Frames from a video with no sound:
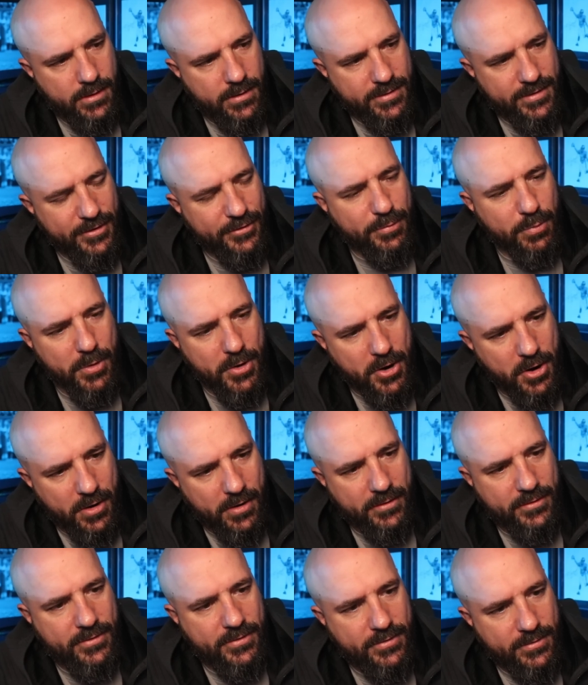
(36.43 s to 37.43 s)
This one
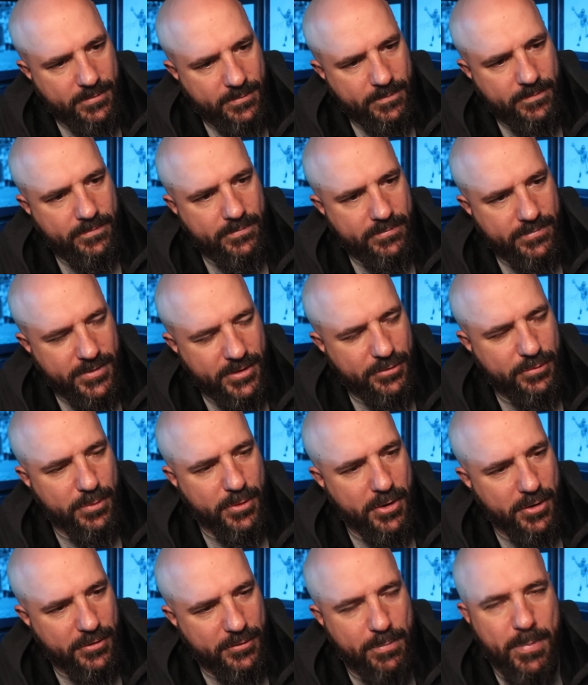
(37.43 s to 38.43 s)
hurts. This one
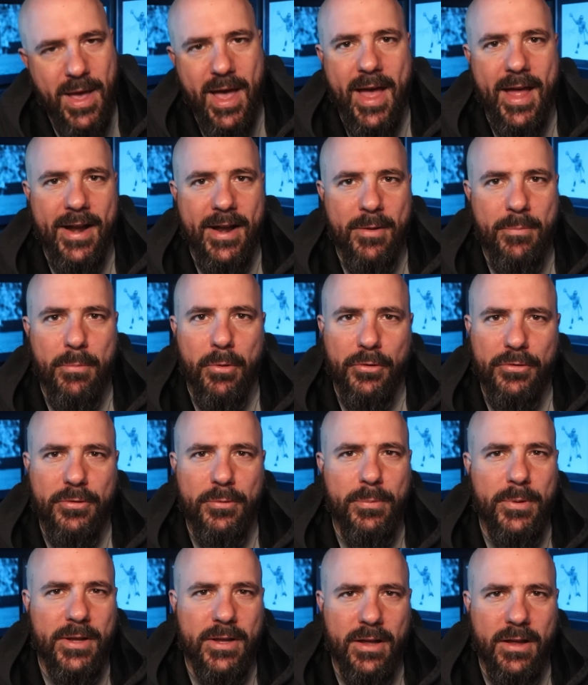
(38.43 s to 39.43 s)
hurts bad, and mostly
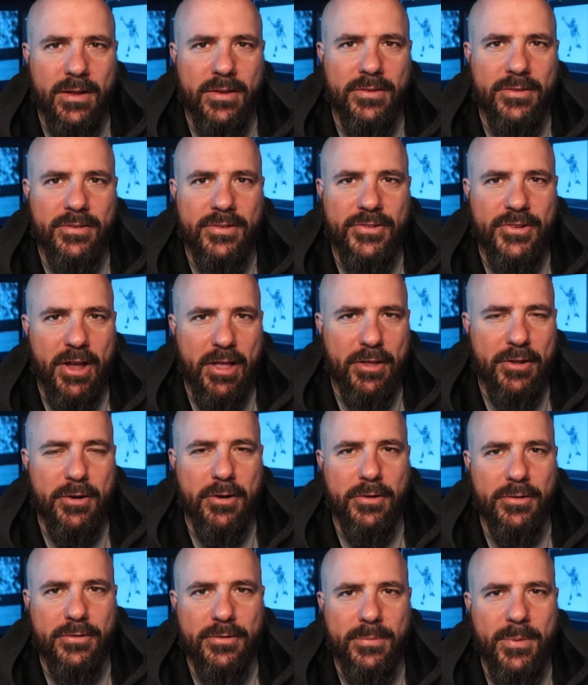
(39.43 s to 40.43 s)
because Jalen
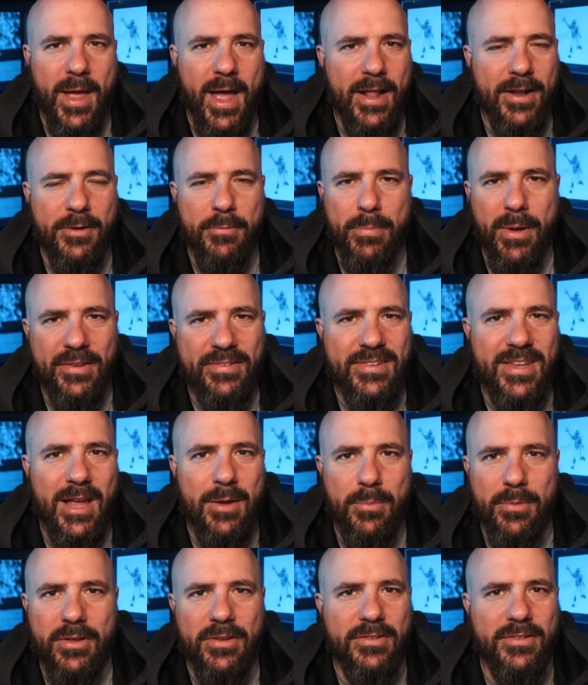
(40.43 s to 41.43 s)
Hurts had the best
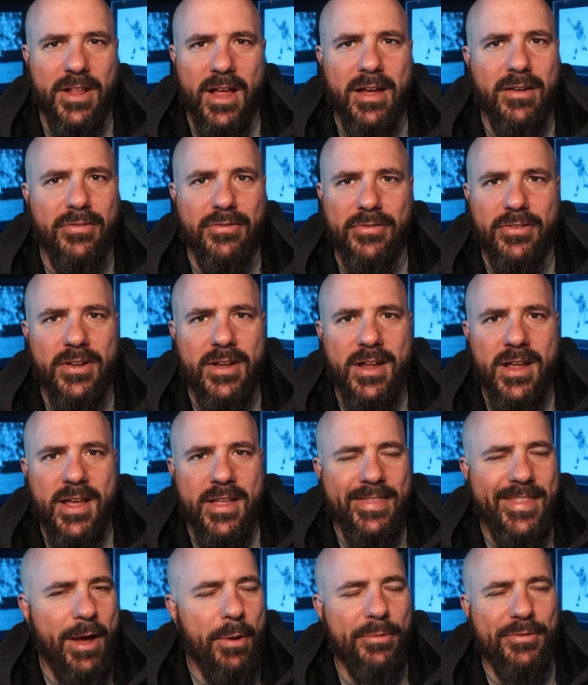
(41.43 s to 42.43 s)
game of his life.
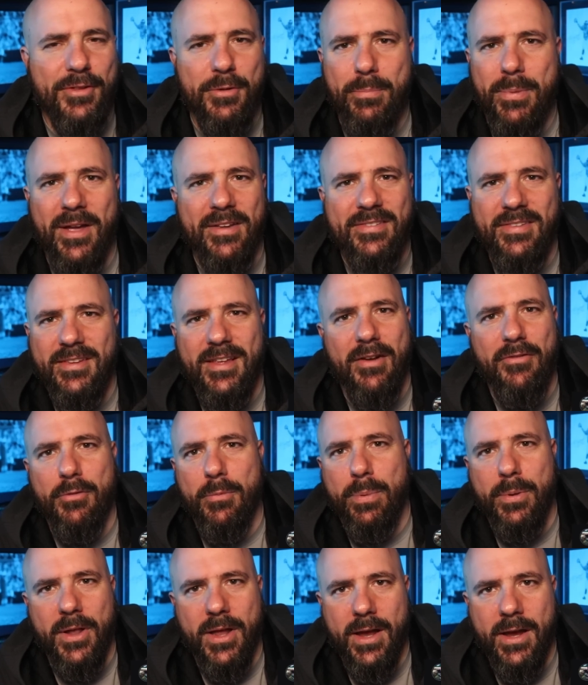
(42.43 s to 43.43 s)
That was the best he ever
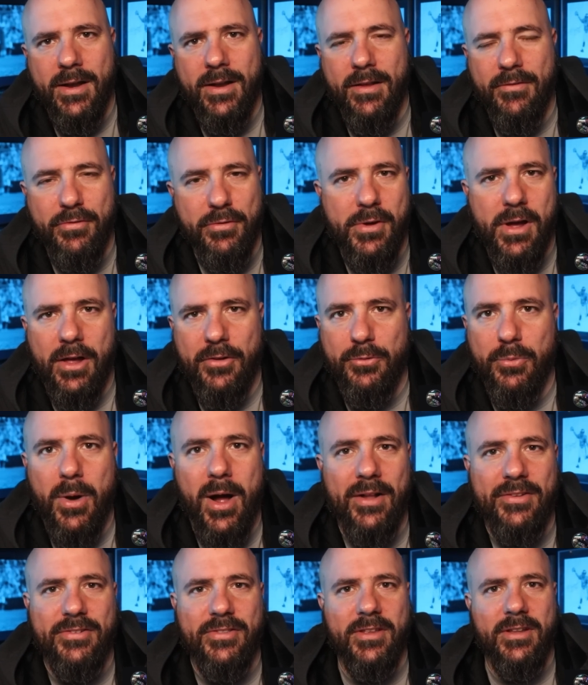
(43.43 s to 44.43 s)
played. If you guys
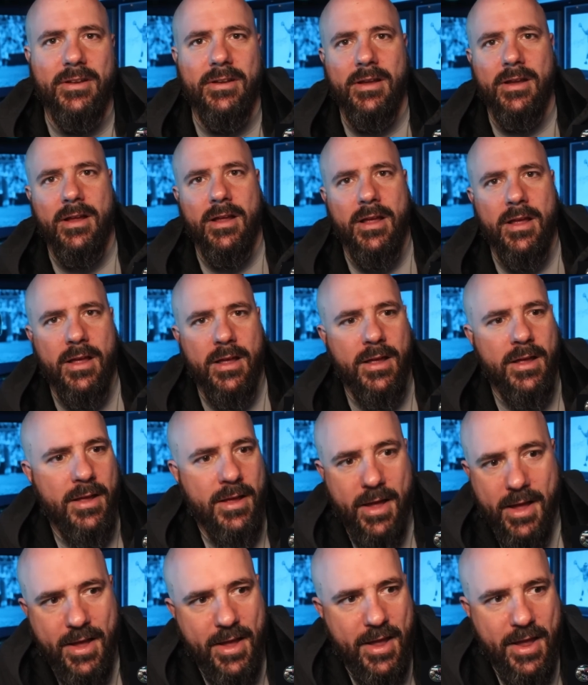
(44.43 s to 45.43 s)
watched it,
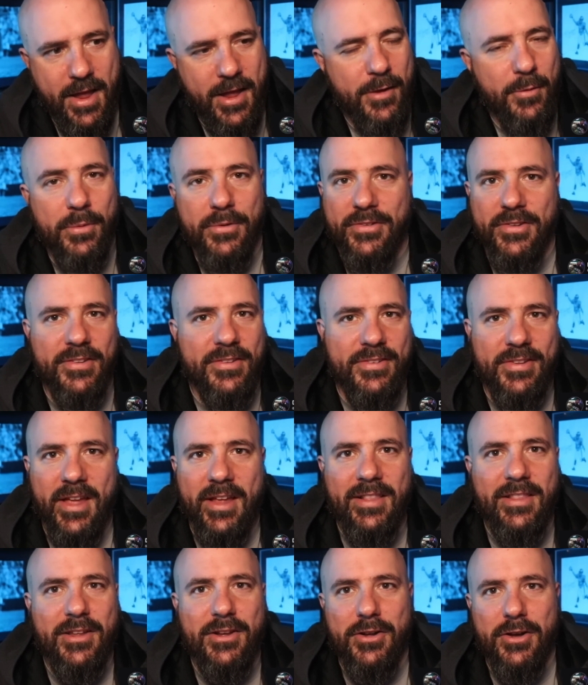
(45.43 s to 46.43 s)
he was
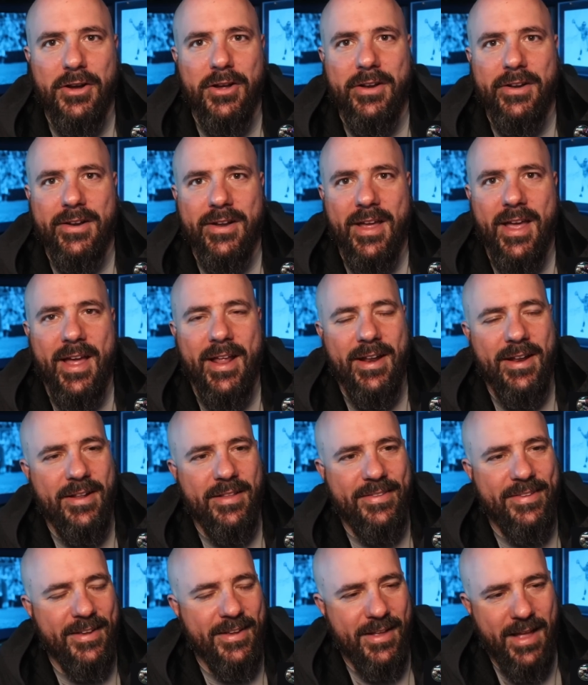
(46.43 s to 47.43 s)
insanely good. And
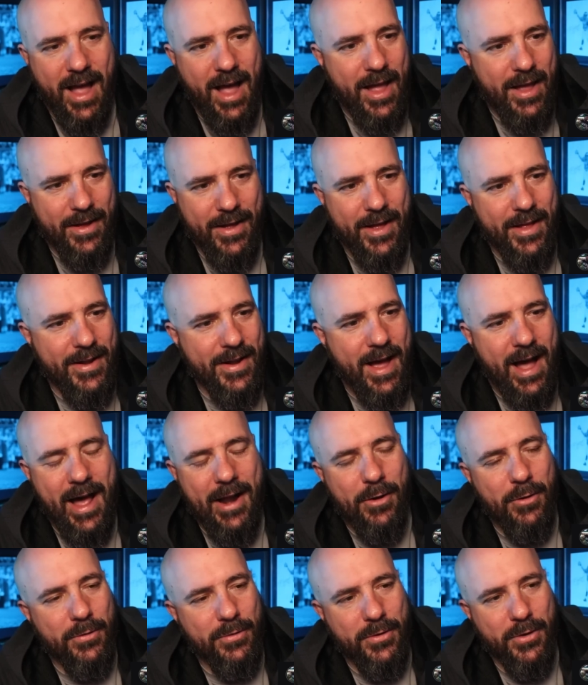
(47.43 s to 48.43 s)
I
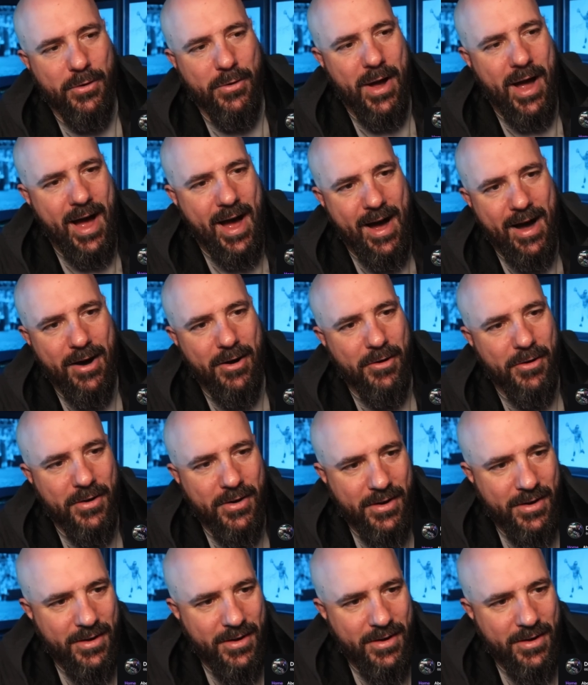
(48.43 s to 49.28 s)
don't know how